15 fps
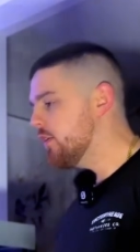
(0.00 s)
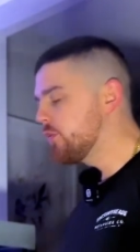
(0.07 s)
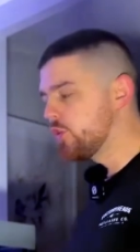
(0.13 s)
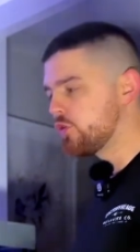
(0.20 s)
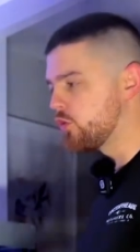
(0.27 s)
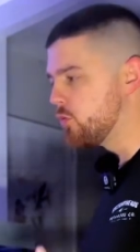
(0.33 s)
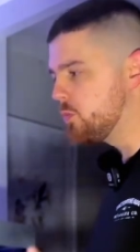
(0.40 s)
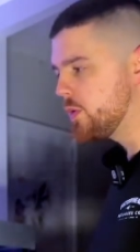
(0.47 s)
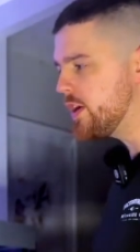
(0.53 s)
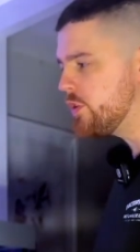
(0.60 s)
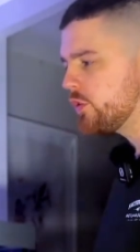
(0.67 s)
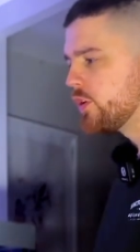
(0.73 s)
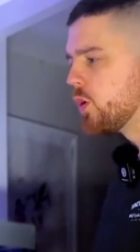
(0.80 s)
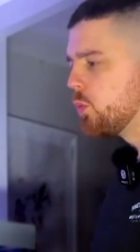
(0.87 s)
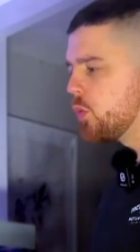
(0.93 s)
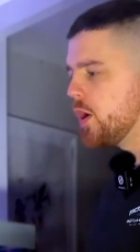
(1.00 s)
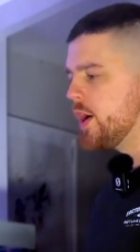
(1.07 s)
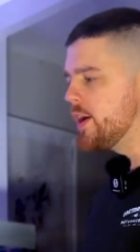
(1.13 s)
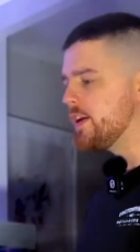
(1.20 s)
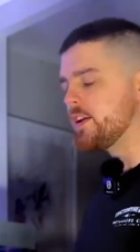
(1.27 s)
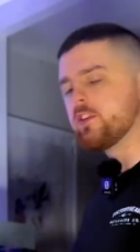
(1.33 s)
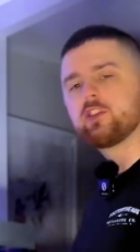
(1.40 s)
For some reason, the
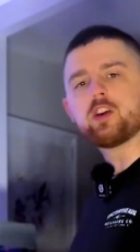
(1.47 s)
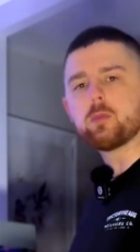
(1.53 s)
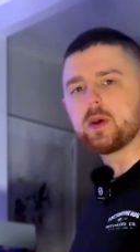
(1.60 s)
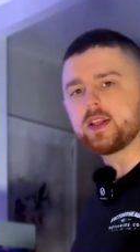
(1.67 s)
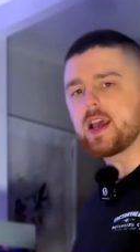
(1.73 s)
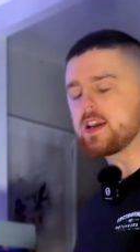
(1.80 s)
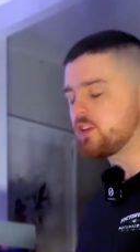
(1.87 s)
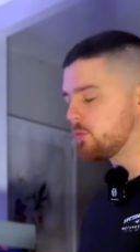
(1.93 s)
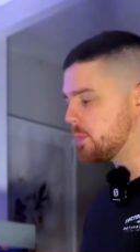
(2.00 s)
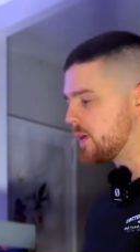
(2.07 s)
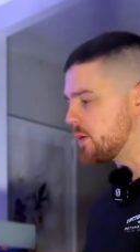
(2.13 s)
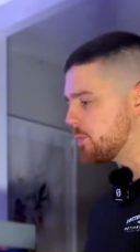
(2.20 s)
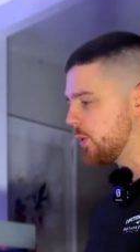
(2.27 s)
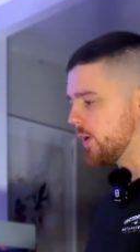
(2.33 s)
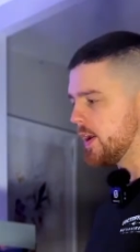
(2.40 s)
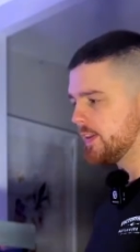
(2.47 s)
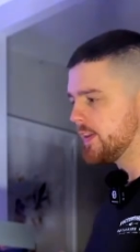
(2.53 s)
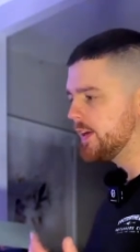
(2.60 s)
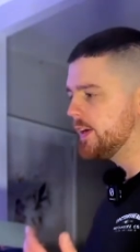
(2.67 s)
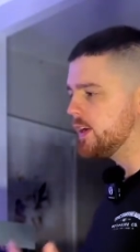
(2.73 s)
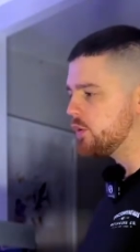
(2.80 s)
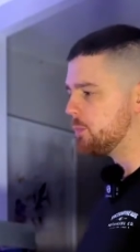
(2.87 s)
word intimidates people, and I
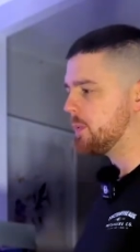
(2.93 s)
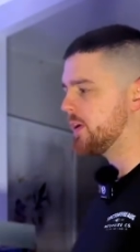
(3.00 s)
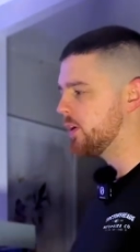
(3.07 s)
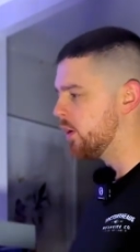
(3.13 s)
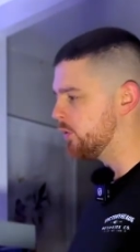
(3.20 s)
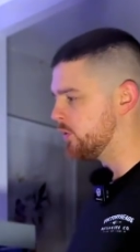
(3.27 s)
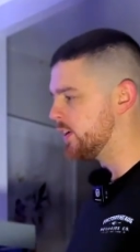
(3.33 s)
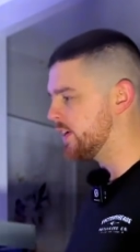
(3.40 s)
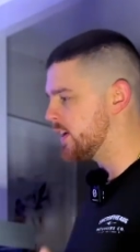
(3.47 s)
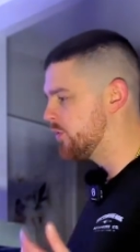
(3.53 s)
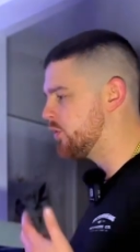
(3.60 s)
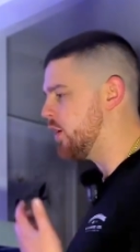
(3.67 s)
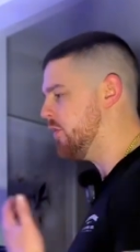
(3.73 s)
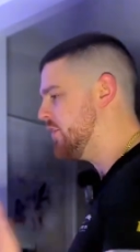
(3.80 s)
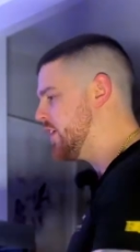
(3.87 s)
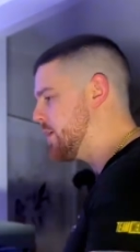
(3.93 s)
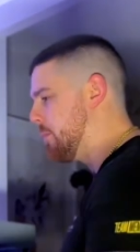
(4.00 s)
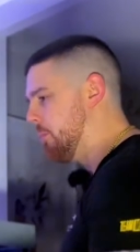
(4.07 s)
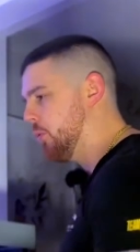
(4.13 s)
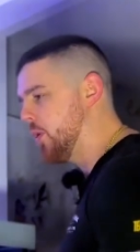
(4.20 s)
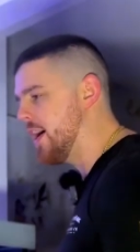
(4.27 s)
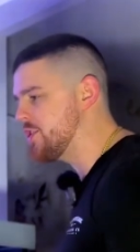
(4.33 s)
think it's because it gives off the
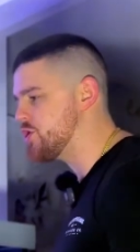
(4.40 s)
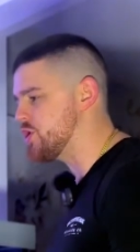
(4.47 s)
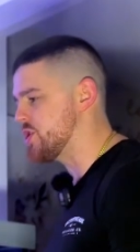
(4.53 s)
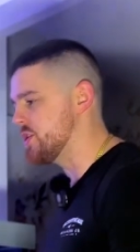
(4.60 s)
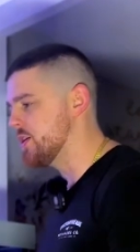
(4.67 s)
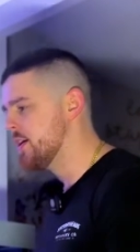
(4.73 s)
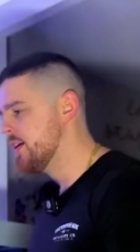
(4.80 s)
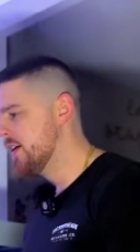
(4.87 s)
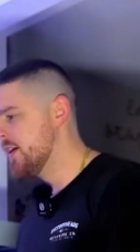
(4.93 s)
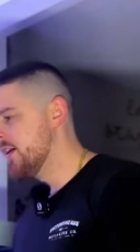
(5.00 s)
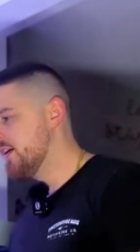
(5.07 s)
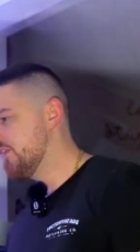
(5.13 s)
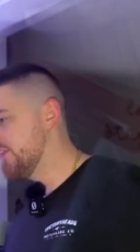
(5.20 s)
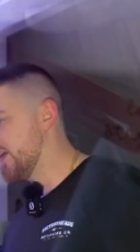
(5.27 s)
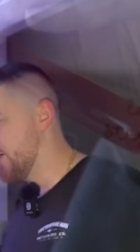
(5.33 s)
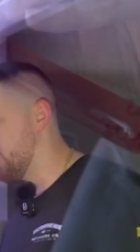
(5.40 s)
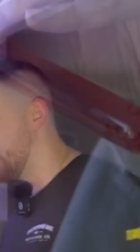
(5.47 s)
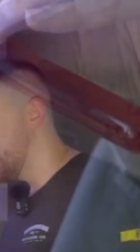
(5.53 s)
impression that